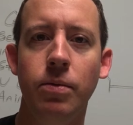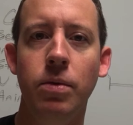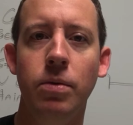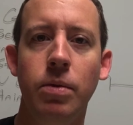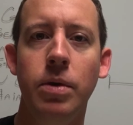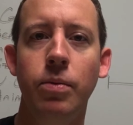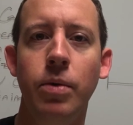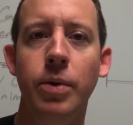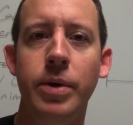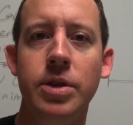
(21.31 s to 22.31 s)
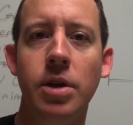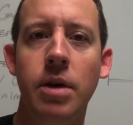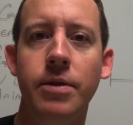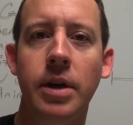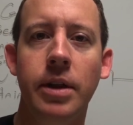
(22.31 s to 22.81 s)
well what are we
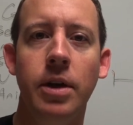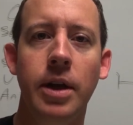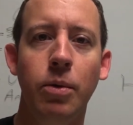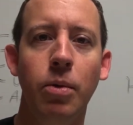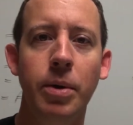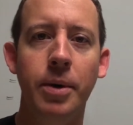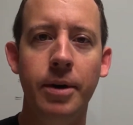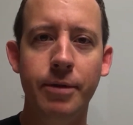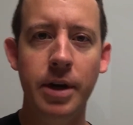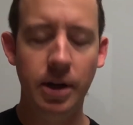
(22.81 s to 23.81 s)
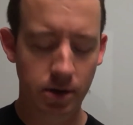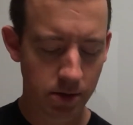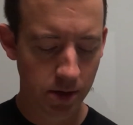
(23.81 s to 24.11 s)
solving? And they're like, well, we want a video.